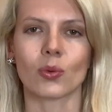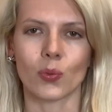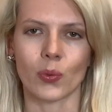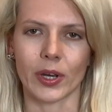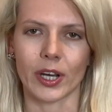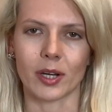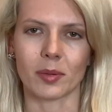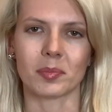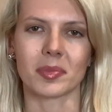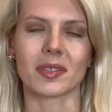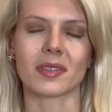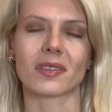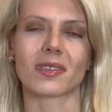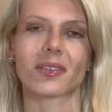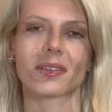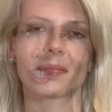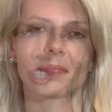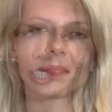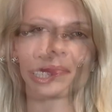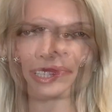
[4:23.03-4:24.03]
weapons.
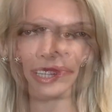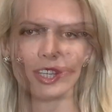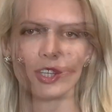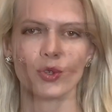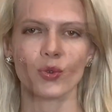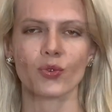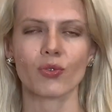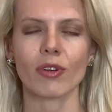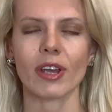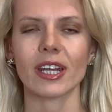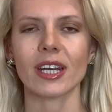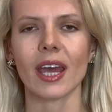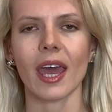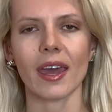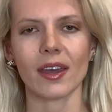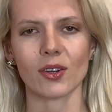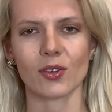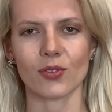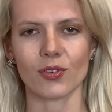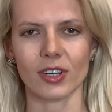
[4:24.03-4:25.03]
Initially, Ukraine
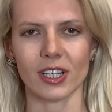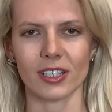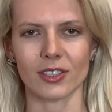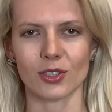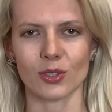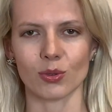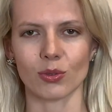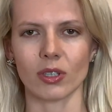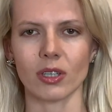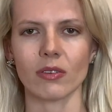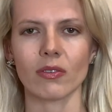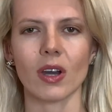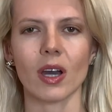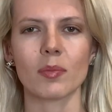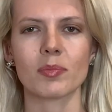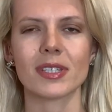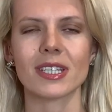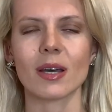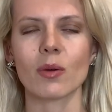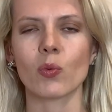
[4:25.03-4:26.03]
agreed to give
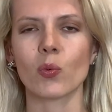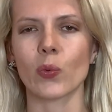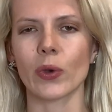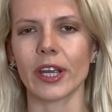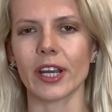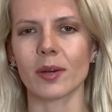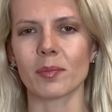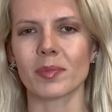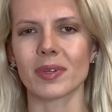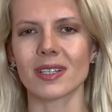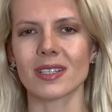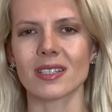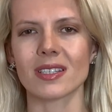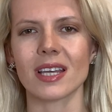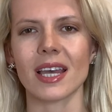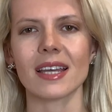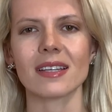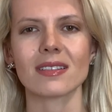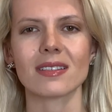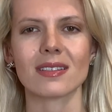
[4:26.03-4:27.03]
up some weapons
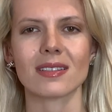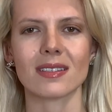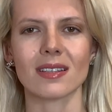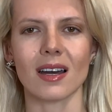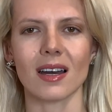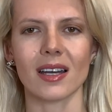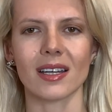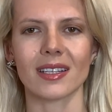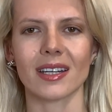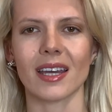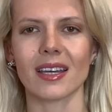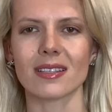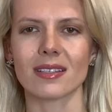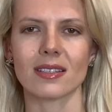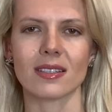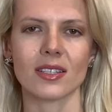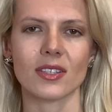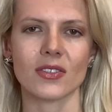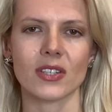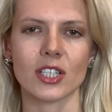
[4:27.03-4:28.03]
and sign a
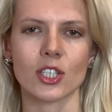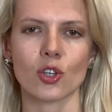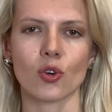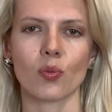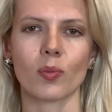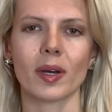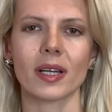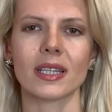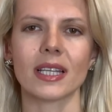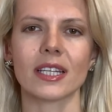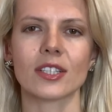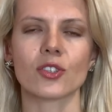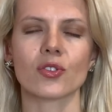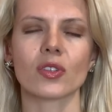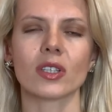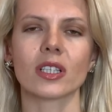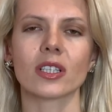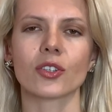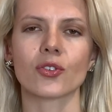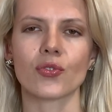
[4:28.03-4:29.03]
series of
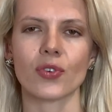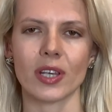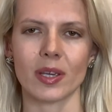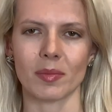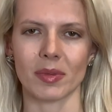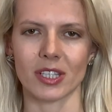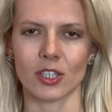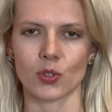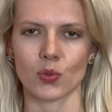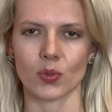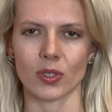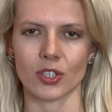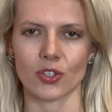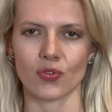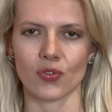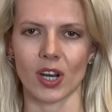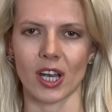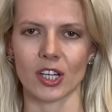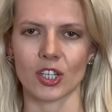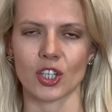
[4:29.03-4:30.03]
bilateral agreements with
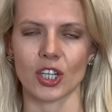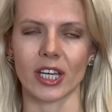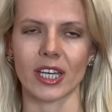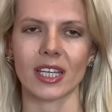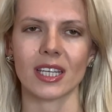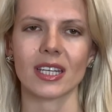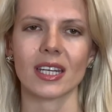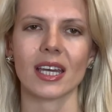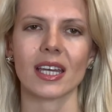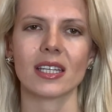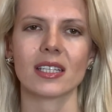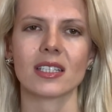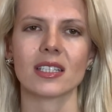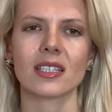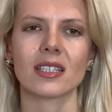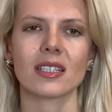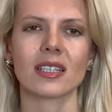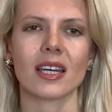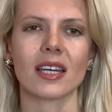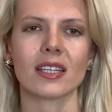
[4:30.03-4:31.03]
Russia in
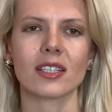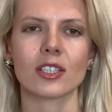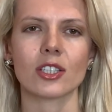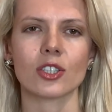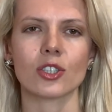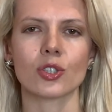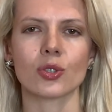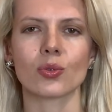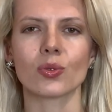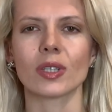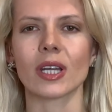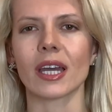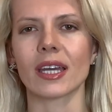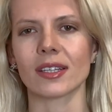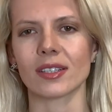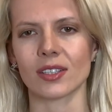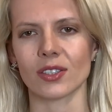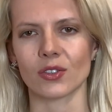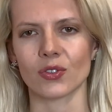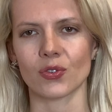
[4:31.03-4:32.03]

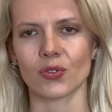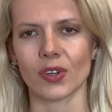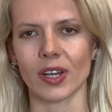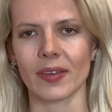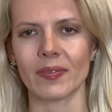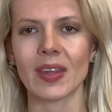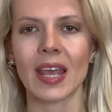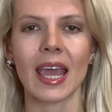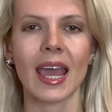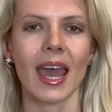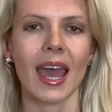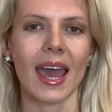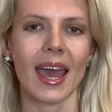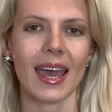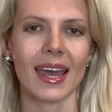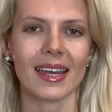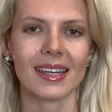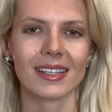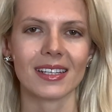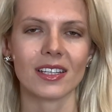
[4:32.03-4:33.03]
1992-93,
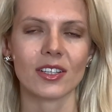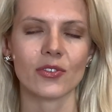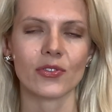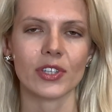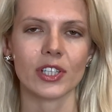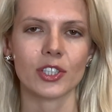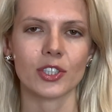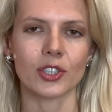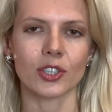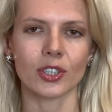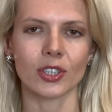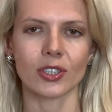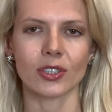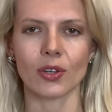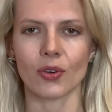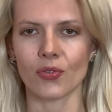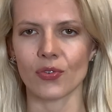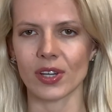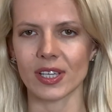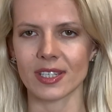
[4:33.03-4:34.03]
and in
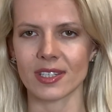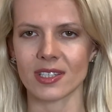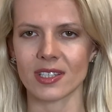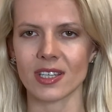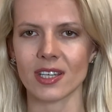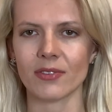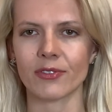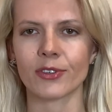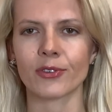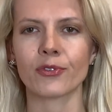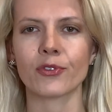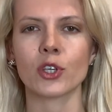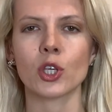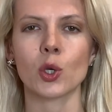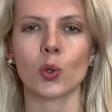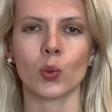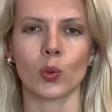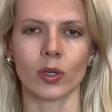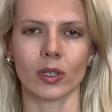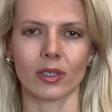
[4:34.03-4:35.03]
return received
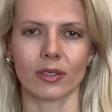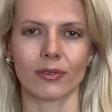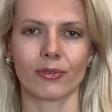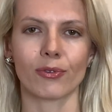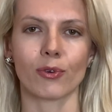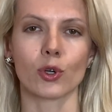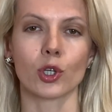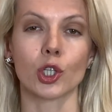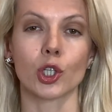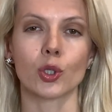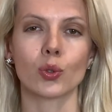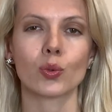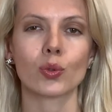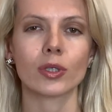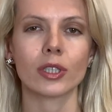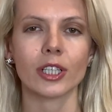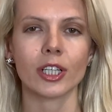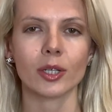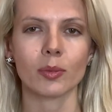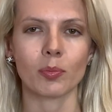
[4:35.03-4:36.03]
fuel for
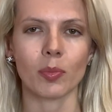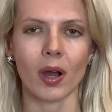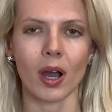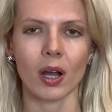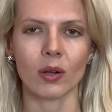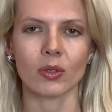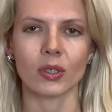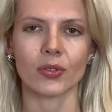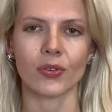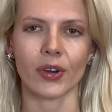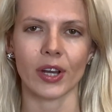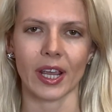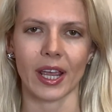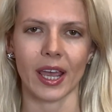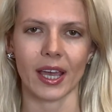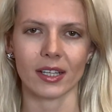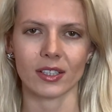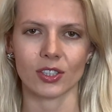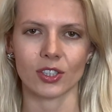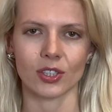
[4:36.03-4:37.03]
nuclear power
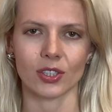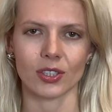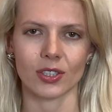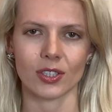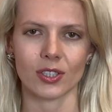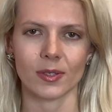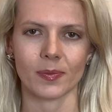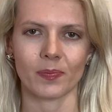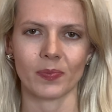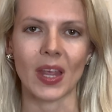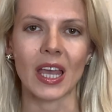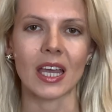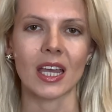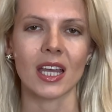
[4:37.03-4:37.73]
reactors.